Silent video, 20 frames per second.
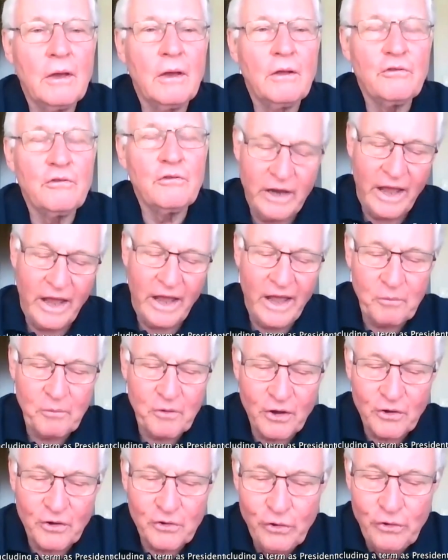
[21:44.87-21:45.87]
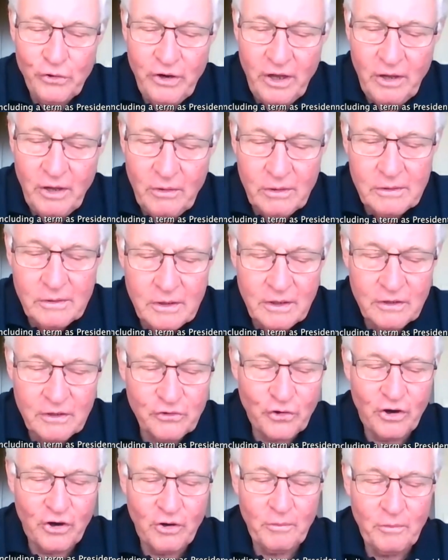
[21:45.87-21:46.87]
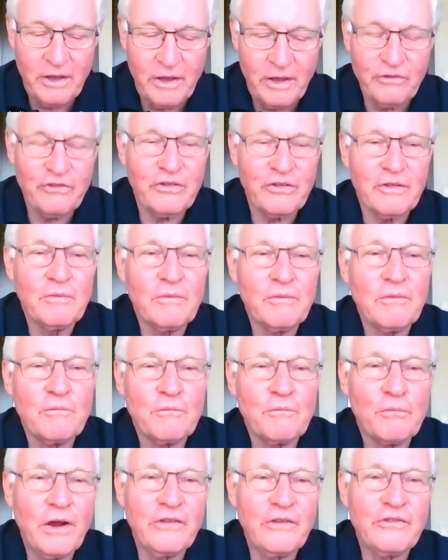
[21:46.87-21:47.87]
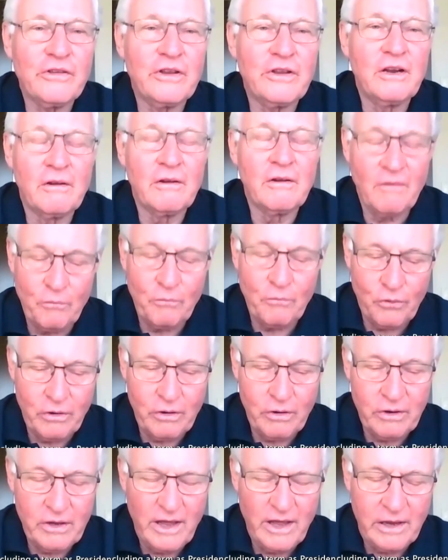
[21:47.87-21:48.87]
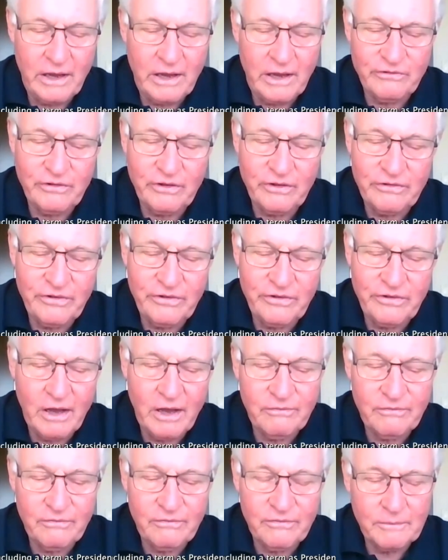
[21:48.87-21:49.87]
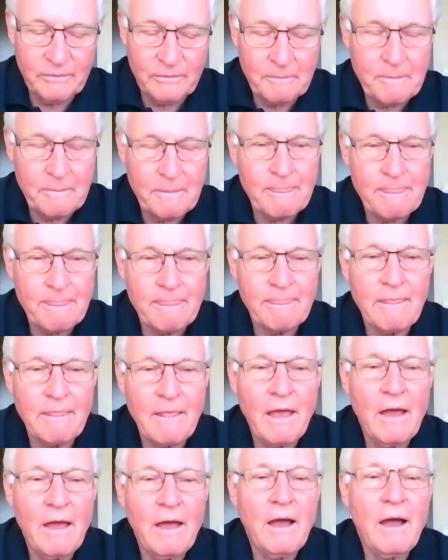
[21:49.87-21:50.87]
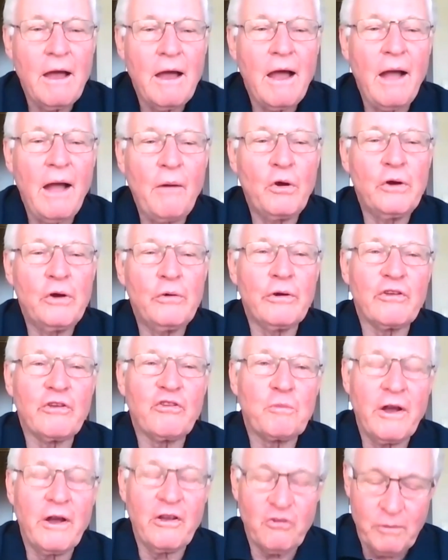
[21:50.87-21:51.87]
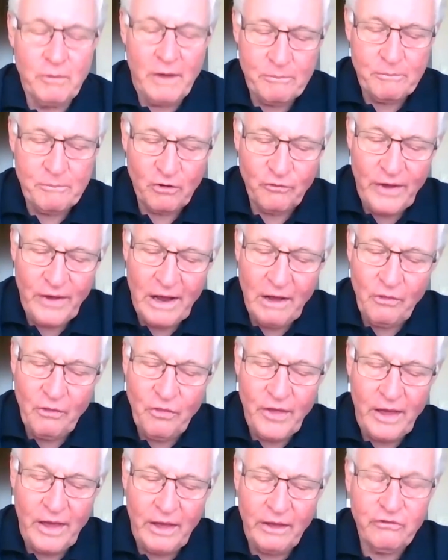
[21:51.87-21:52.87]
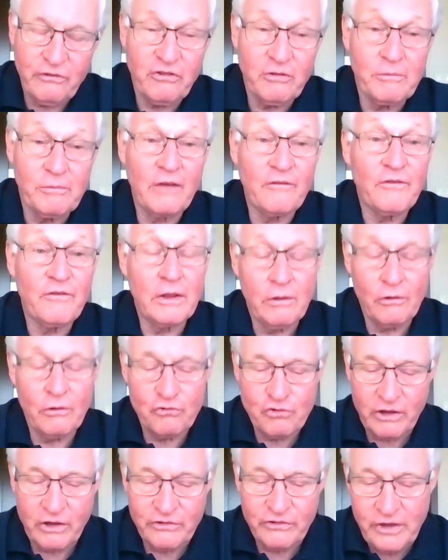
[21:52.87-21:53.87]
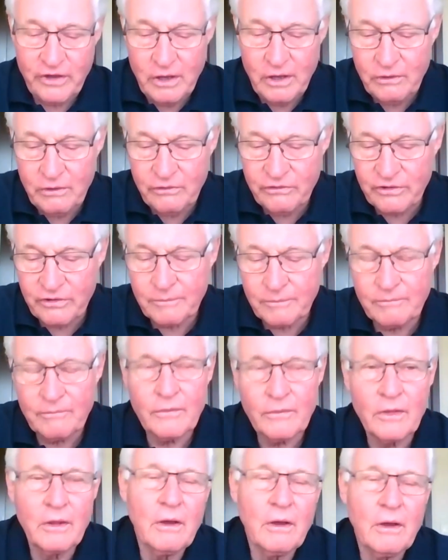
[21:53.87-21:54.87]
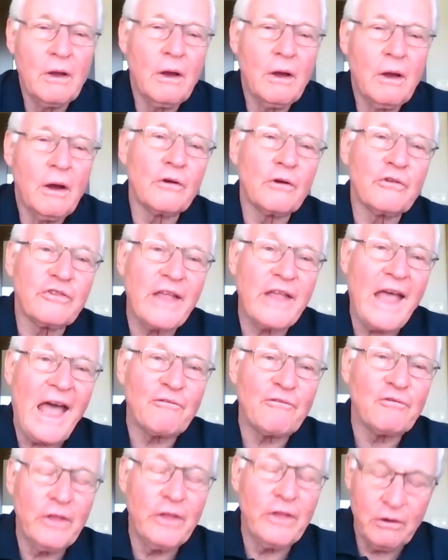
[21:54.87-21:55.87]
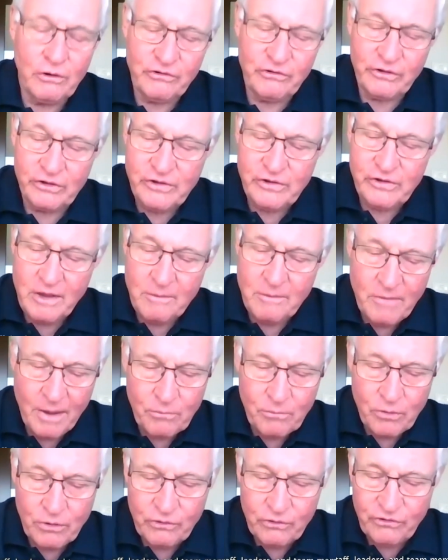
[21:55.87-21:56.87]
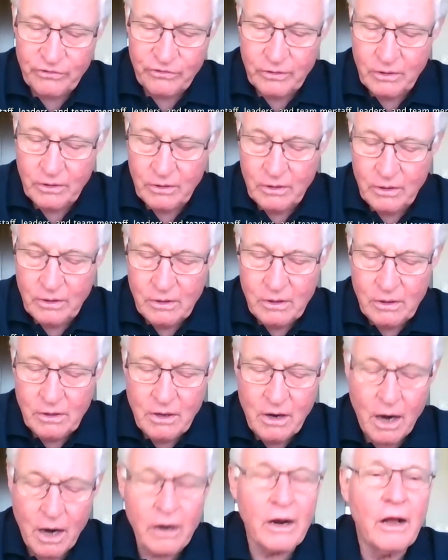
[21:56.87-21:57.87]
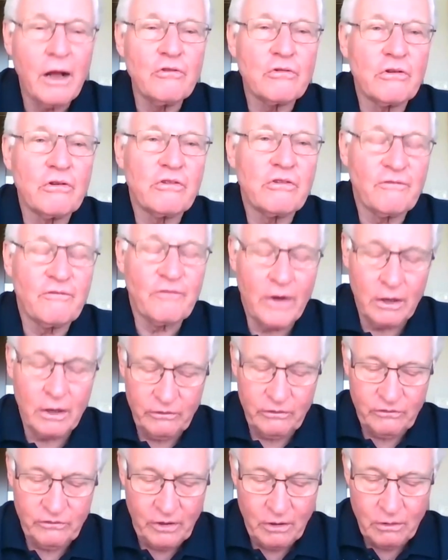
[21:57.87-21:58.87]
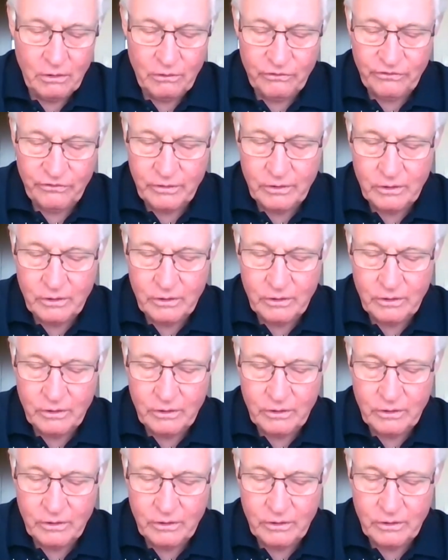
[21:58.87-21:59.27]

Today, I'm concluding a term as president of the board at SCCF. I want to express my profound thanks to my fellow trustees, our staff leaders and team members, our hundreds of volunteers,